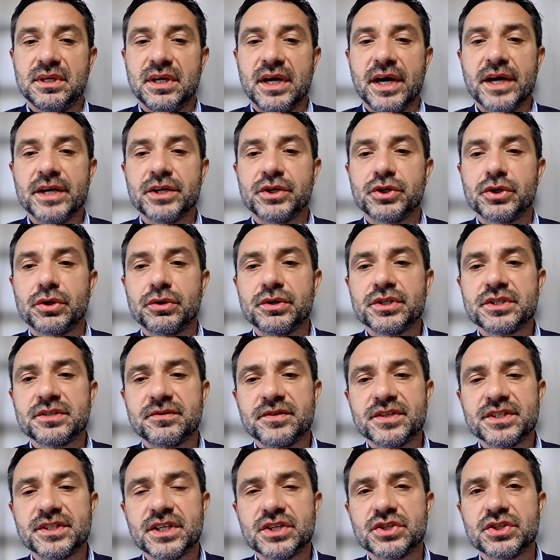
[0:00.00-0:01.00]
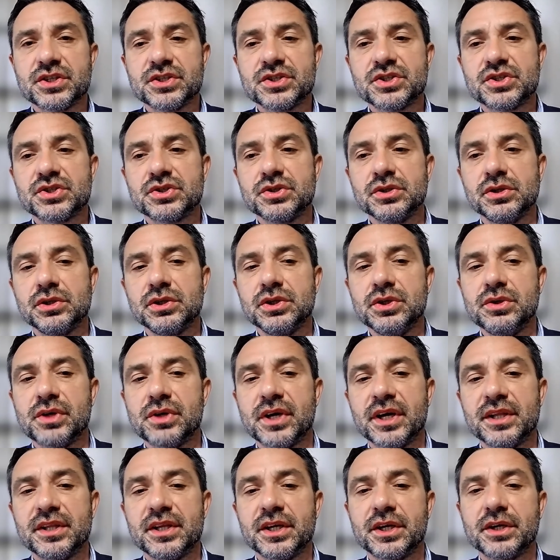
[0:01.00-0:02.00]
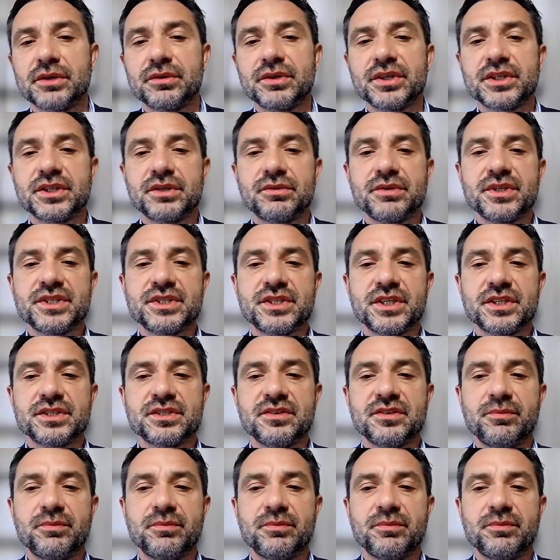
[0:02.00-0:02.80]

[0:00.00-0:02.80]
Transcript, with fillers: I encourage physicians to look at the characteristics